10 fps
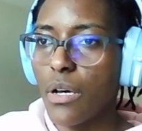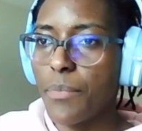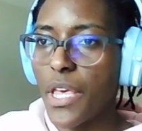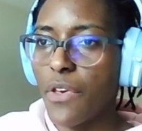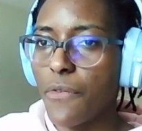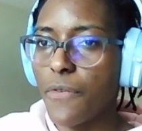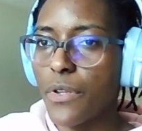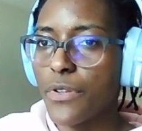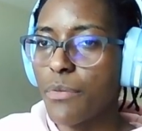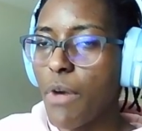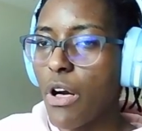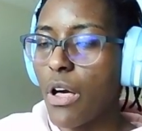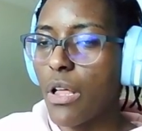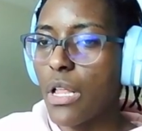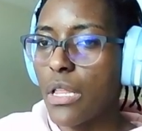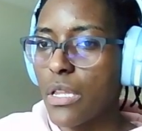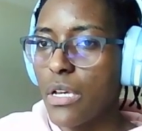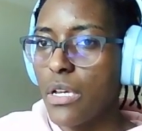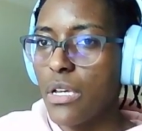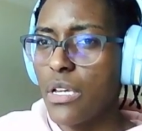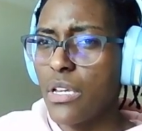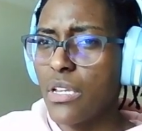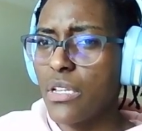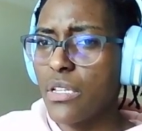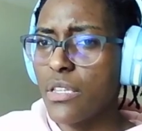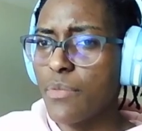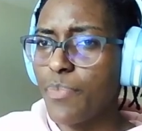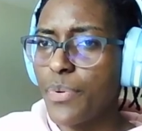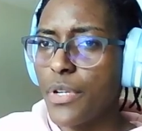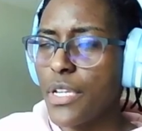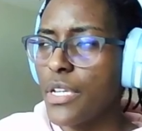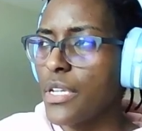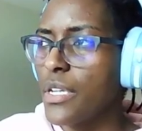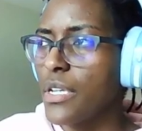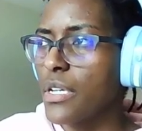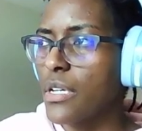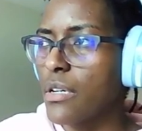make you feel small. It's pretty